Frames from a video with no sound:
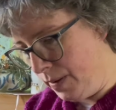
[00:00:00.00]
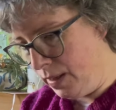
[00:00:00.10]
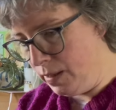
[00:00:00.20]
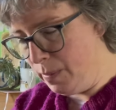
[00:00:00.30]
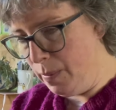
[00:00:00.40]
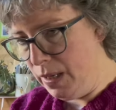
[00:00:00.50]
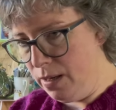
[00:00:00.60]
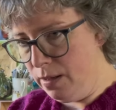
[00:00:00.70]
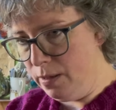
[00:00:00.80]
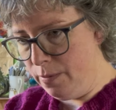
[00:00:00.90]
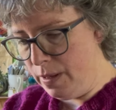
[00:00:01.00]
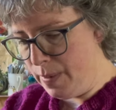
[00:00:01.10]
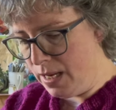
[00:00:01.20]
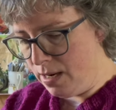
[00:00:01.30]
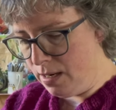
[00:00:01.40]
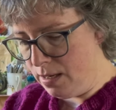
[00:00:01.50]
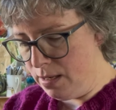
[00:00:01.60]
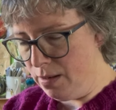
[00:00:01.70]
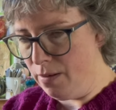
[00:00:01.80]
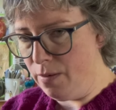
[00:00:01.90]
That is my main colourway band.
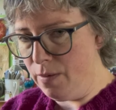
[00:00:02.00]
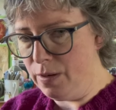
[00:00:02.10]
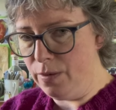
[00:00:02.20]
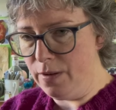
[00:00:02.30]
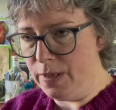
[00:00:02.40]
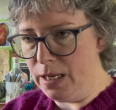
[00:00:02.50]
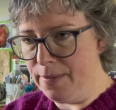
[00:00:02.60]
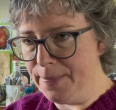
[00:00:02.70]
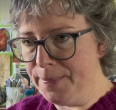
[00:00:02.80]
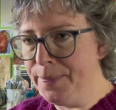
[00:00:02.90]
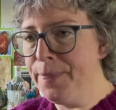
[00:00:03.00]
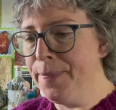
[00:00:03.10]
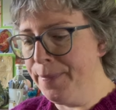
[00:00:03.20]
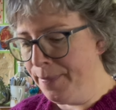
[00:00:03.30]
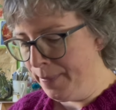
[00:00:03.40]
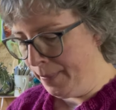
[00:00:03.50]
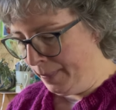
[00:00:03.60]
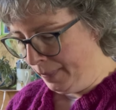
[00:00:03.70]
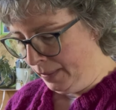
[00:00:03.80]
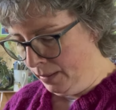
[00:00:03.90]
Oh, I don't have it here.
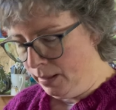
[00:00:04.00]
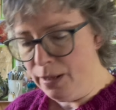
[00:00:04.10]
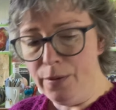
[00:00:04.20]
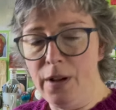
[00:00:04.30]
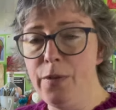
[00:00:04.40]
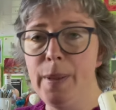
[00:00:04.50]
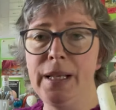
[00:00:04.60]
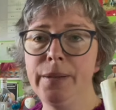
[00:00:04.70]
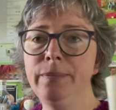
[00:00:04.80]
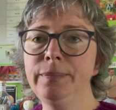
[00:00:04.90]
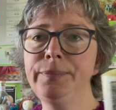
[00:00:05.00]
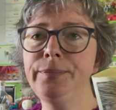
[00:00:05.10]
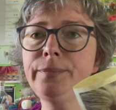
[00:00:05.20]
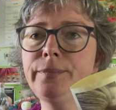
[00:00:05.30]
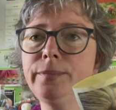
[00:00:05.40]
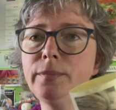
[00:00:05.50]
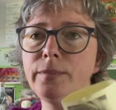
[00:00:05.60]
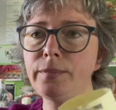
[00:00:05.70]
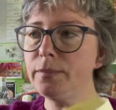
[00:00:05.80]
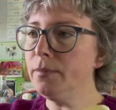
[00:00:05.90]
I don't have the band.
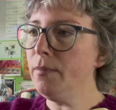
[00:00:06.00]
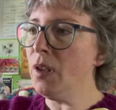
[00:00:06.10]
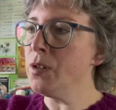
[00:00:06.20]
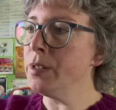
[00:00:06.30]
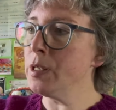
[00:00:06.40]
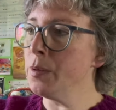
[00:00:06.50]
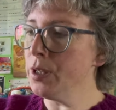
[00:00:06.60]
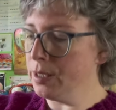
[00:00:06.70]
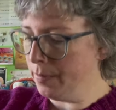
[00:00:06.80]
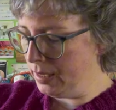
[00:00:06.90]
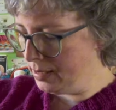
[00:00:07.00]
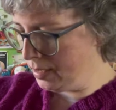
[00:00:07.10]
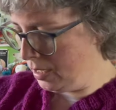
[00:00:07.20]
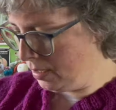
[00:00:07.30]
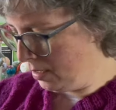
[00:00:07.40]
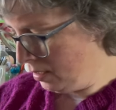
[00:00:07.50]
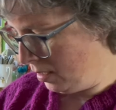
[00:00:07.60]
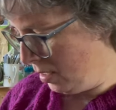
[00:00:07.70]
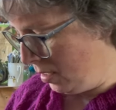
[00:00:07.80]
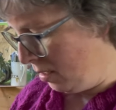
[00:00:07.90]
So this was just a mini skein,
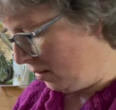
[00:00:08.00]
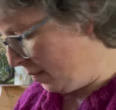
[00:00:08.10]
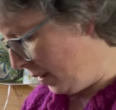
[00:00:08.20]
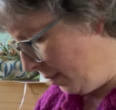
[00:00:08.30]
and my